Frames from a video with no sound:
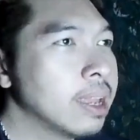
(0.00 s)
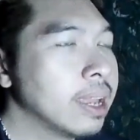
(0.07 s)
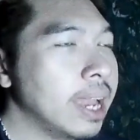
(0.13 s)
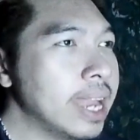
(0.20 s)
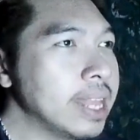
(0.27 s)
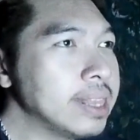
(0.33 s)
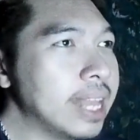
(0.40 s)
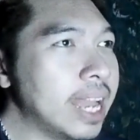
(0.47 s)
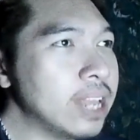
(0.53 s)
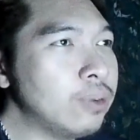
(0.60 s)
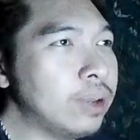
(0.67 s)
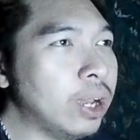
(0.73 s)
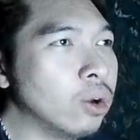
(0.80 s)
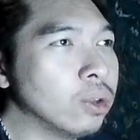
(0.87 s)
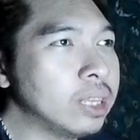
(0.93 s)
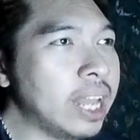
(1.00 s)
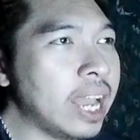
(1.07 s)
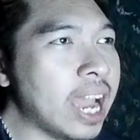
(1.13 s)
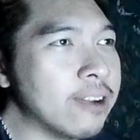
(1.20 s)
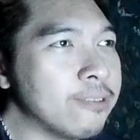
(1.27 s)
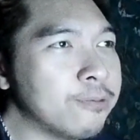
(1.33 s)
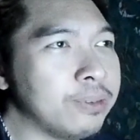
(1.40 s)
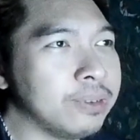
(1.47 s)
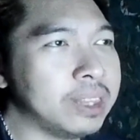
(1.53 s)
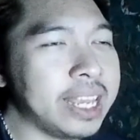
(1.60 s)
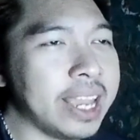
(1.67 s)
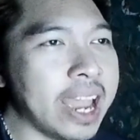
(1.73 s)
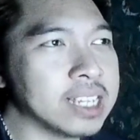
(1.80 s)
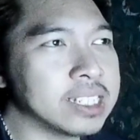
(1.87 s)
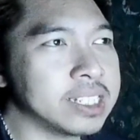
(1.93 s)
And then we only have
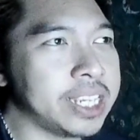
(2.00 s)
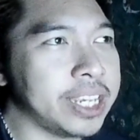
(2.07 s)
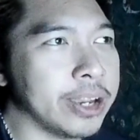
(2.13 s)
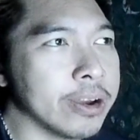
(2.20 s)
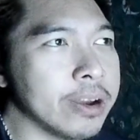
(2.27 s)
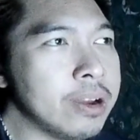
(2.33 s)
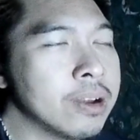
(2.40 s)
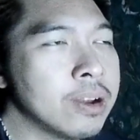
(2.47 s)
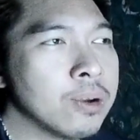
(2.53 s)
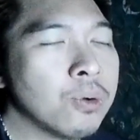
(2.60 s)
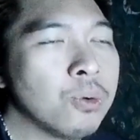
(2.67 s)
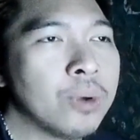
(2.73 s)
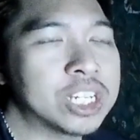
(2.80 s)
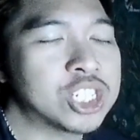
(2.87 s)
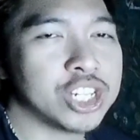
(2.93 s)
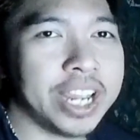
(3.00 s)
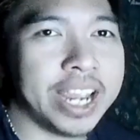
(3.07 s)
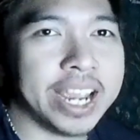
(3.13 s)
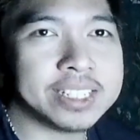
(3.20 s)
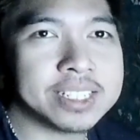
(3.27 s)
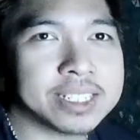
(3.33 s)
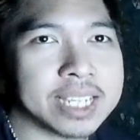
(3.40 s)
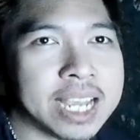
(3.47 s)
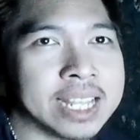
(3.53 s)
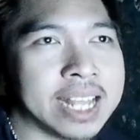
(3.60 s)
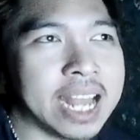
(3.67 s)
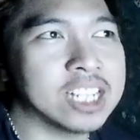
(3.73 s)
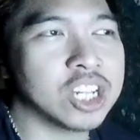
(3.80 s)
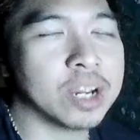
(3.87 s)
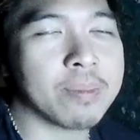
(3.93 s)
dx here, which is an
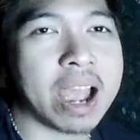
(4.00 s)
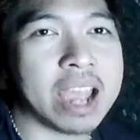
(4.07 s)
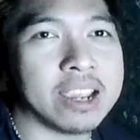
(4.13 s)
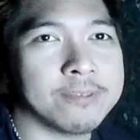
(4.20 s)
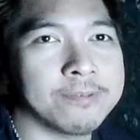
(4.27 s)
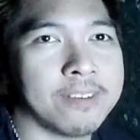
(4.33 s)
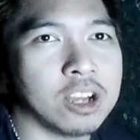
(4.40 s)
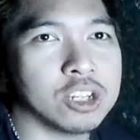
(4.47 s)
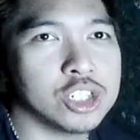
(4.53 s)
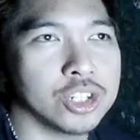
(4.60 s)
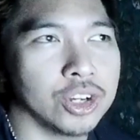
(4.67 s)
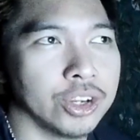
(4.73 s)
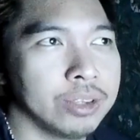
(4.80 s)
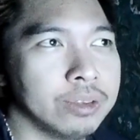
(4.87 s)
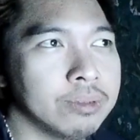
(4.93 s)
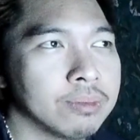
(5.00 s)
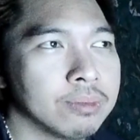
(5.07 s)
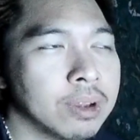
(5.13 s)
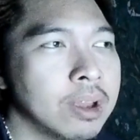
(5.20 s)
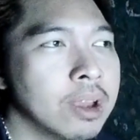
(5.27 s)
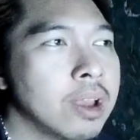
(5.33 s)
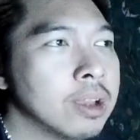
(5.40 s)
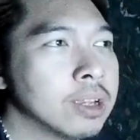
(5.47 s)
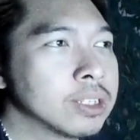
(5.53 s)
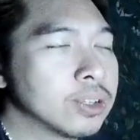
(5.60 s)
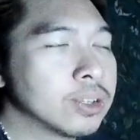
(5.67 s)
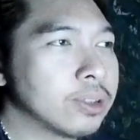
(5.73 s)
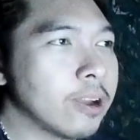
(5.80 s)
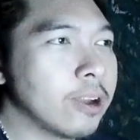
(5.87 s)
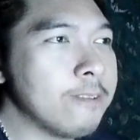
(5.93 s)
algebraic function. So
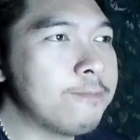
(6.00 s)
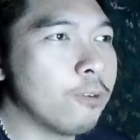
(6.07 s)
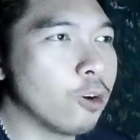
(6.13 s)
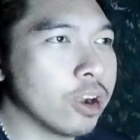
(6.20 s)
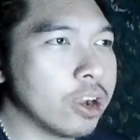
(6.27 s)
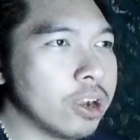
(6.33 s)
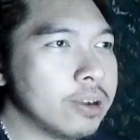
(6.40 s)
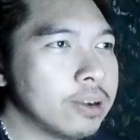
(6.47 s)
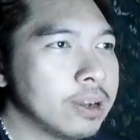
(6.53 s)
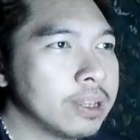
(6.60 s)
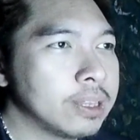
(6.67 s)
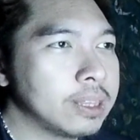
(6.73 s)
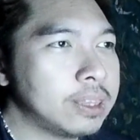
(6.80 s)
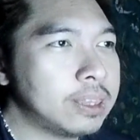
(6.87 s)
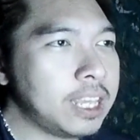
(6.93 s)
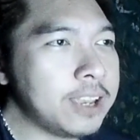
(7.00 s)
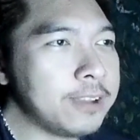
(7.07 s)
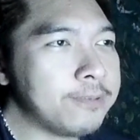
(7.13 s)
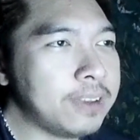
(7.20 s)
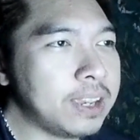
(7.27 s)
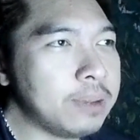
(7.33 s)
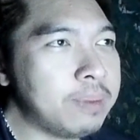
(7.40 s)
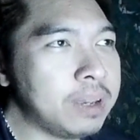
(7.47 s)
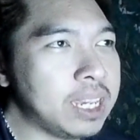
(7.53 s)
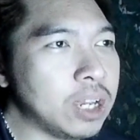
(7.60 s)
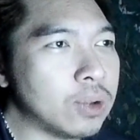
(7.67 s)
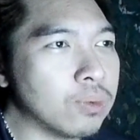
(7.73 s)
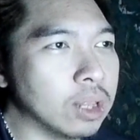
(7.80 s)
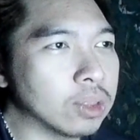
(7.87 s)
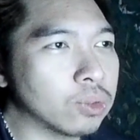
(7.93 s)
therefore, dv be
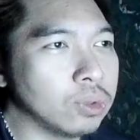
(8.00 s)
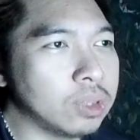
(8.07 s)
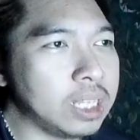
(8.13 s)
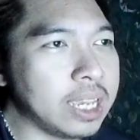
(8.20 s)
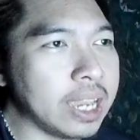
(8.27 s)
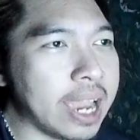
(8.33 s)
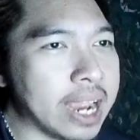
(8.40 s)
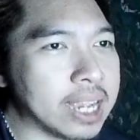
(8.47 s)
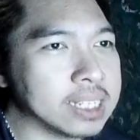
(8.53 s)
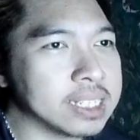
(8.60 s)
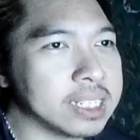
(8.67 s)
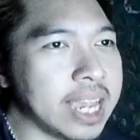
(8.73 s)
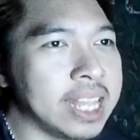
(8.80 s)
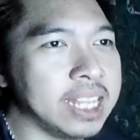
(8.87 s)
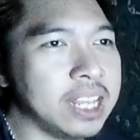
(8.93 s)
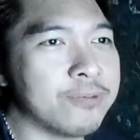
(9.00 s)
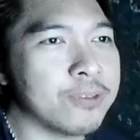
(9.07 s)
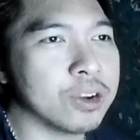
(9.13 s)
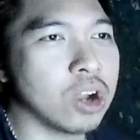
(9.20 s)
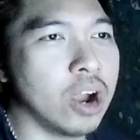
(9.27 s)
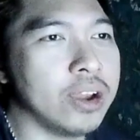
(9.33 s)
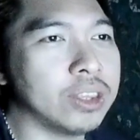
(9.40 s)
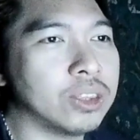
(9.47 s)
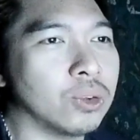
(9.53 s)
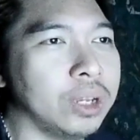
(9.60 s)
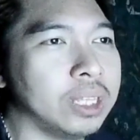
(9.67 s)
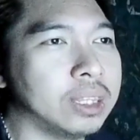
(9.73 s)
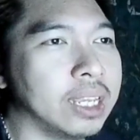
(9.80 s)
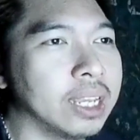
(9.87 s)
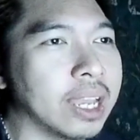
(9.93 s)
equal to dx. And if we're going to
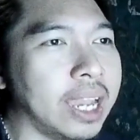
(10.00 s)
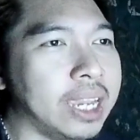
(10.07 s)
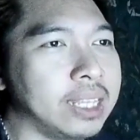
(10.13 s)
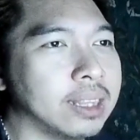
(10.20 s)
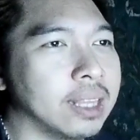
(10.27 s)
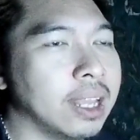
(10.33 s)
integrate,